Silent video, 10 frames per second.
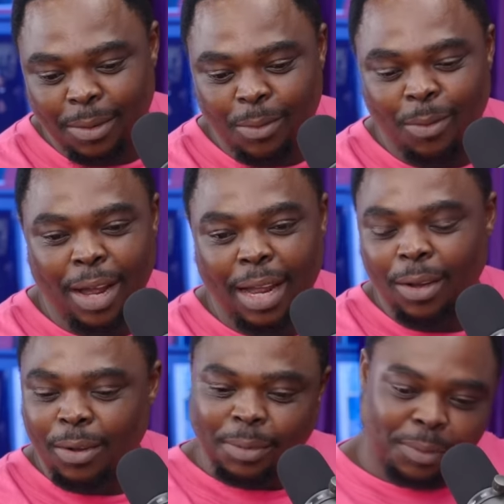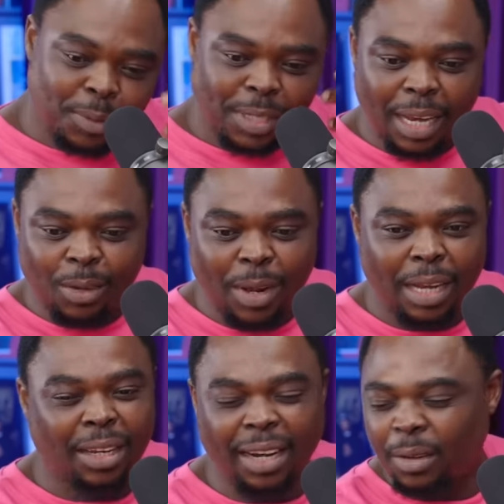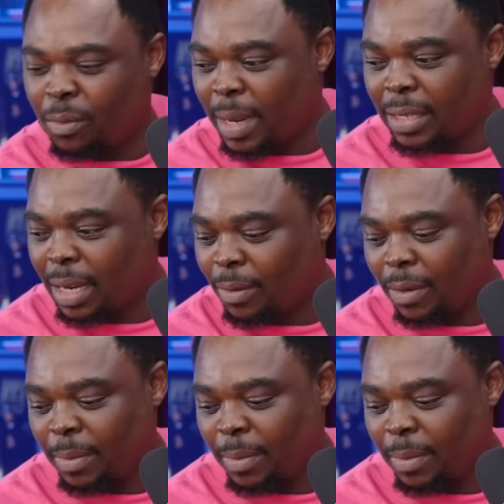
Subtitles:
Wow, stand one great, stand one